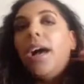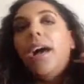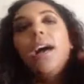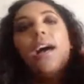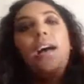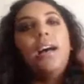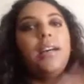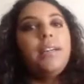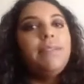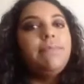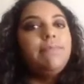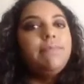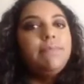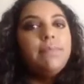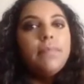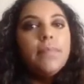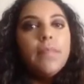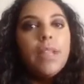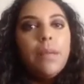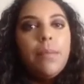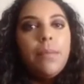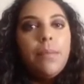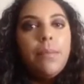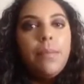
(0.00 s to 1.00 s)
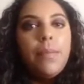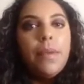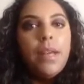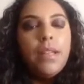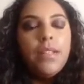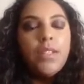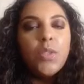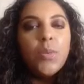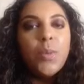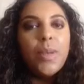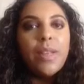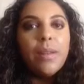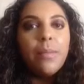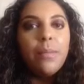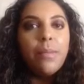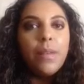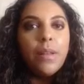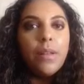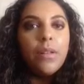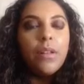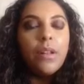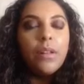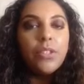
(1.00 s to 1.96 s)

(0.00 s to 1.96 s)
unsweetened milk